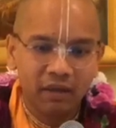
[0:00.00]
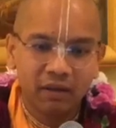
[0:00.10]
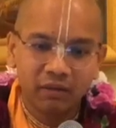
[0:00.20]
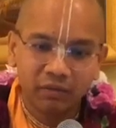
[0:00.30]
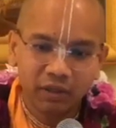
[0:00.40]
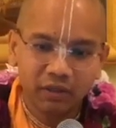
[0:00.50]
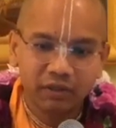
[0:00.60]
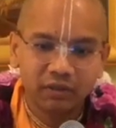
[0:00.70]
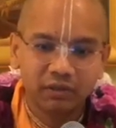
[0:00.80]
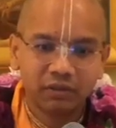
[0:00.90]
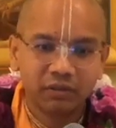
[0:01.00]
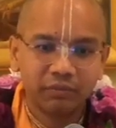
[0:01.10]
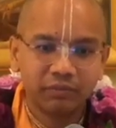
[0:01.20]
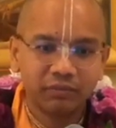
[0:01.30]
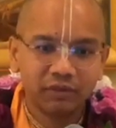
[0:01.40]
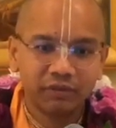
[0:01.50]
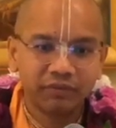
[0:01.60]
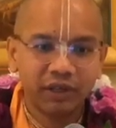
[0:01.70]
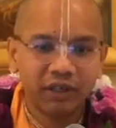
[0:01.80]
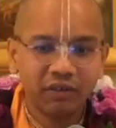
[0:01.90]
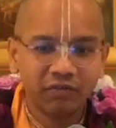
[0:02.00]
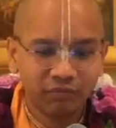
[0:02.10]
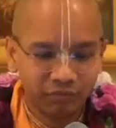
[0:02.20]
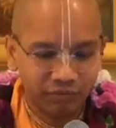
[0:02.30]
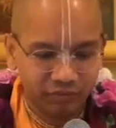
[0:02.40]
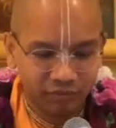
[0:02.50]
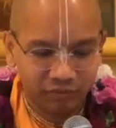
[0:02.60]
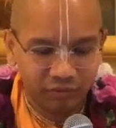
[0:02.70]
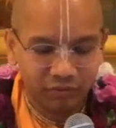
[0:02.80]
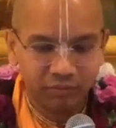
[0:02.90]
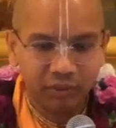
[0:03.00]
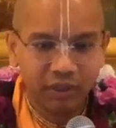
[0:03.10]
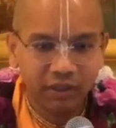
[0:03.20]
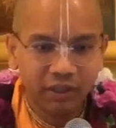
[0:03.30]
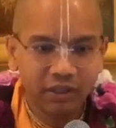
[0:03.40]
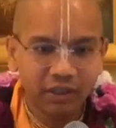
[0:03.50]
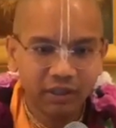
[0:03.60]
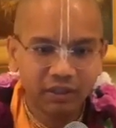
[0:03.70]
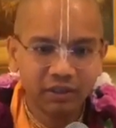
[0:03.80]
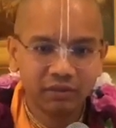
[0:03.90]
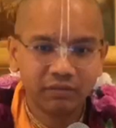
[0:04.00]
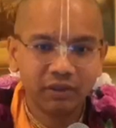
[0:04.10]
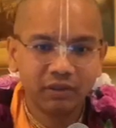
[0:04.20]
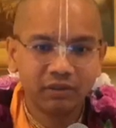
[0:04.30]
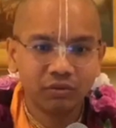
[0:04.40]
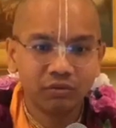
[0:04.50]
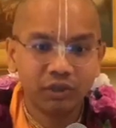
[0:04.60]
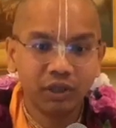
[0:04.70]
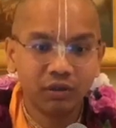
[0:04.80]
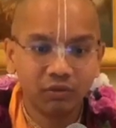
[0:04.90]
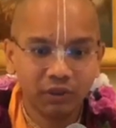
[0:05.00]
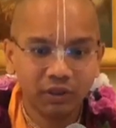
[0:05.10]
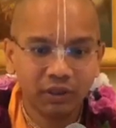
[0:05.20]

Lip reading: mud. The fire of party interest will soon take over,